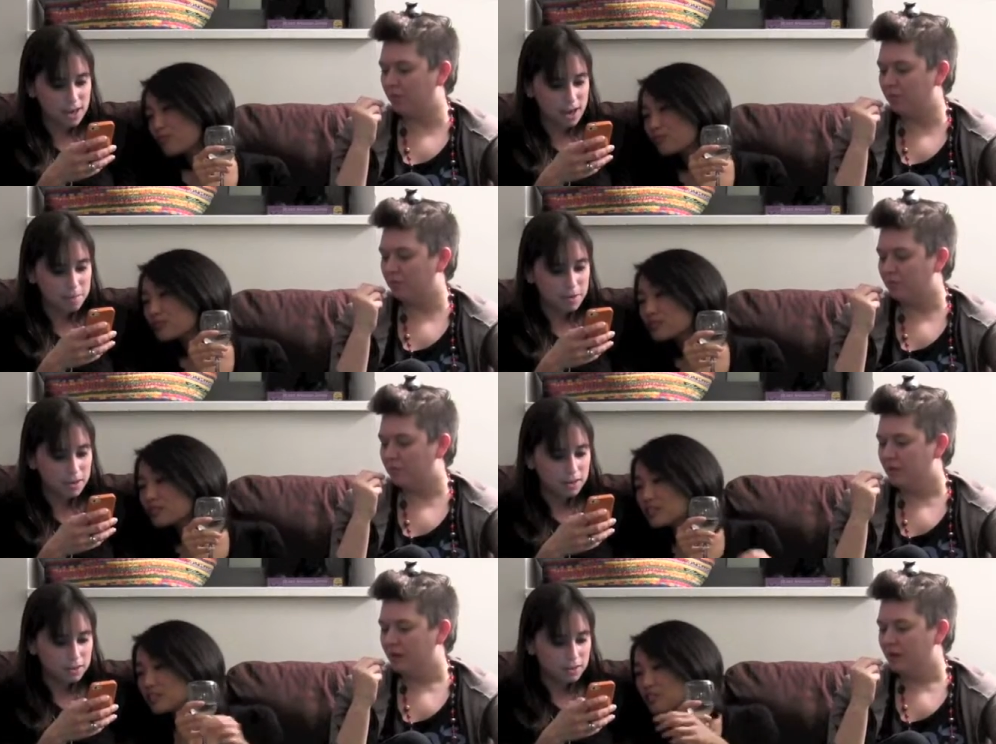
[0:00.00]
Speaker 1: his name?
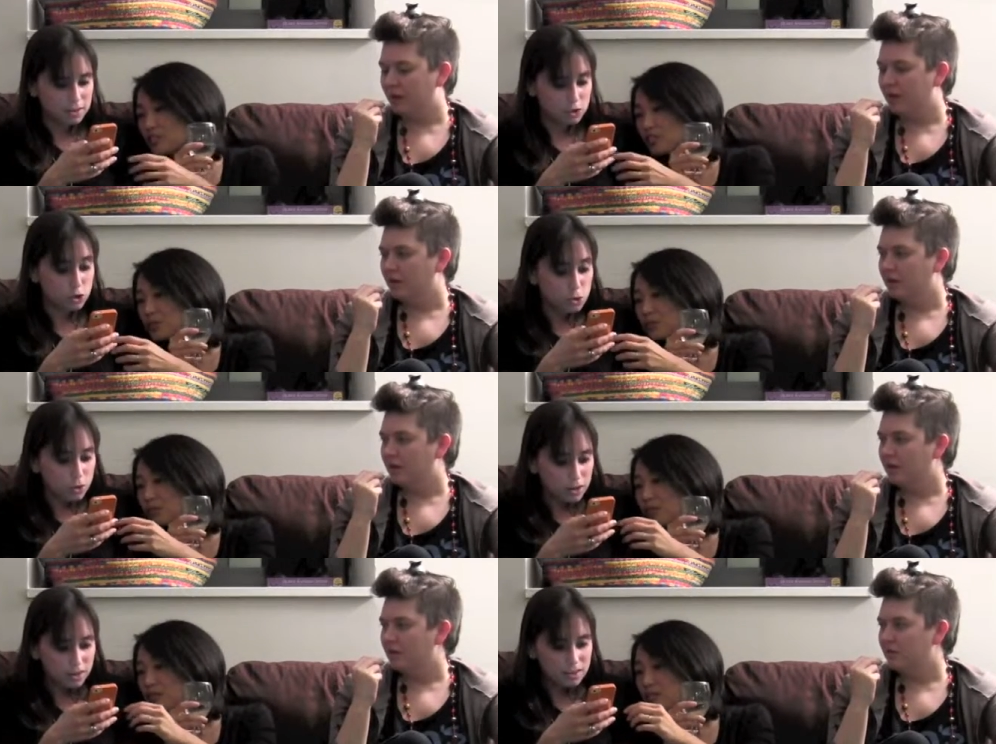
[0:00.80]
It's like Zook.
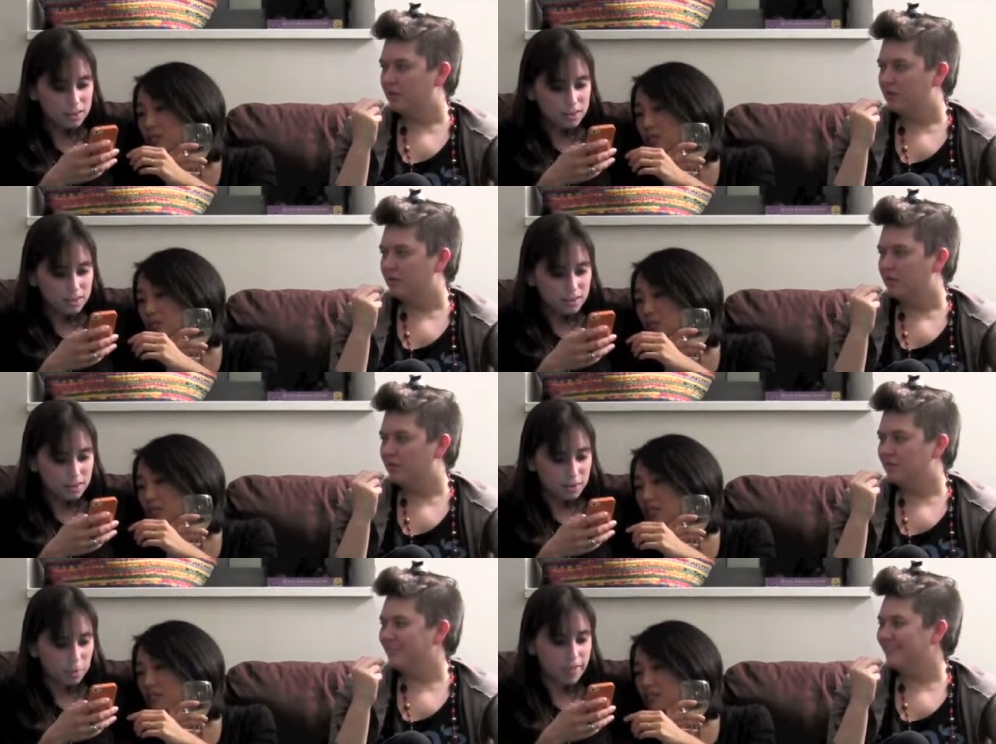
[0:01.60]
Zook.
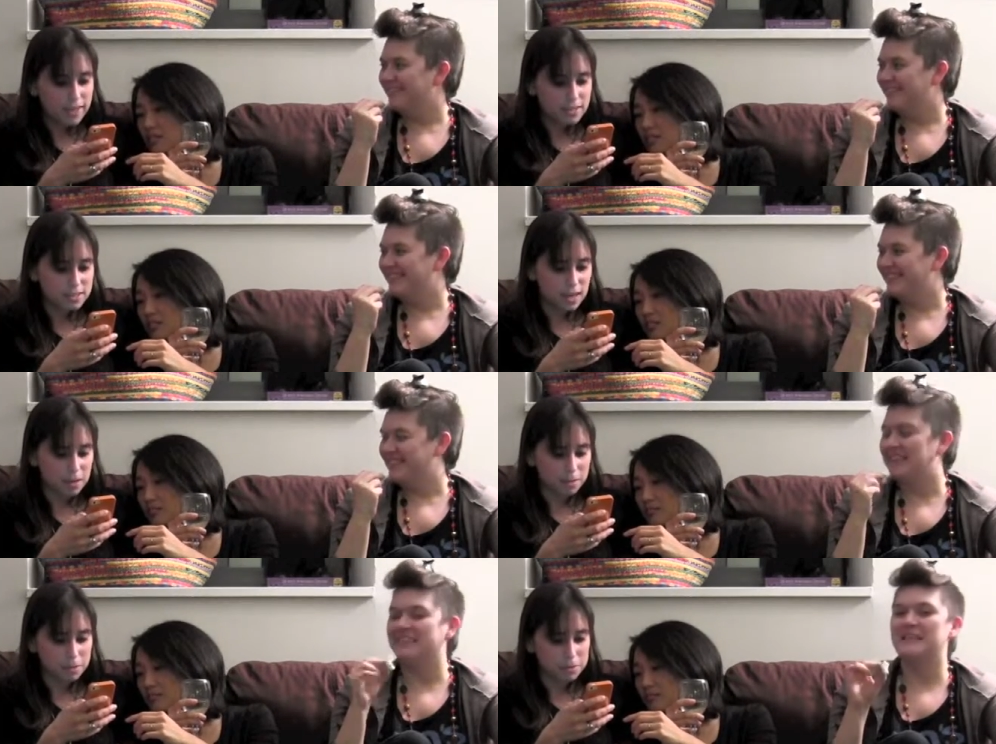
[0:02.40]
Zook. Well, that's his name.
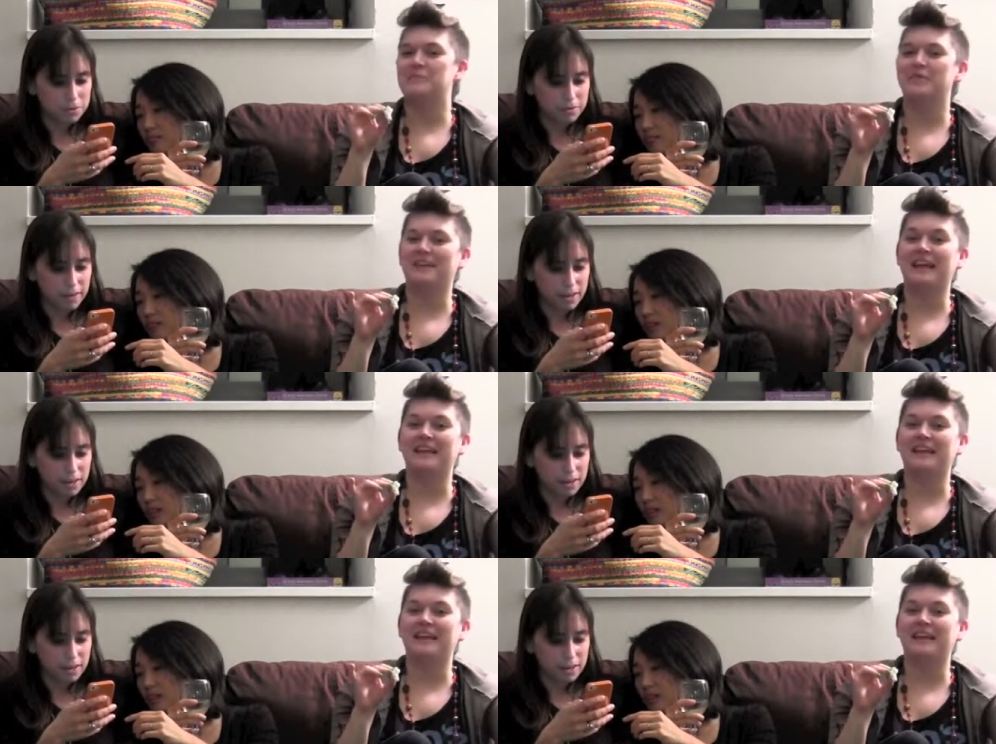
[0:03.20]
That's the name. the.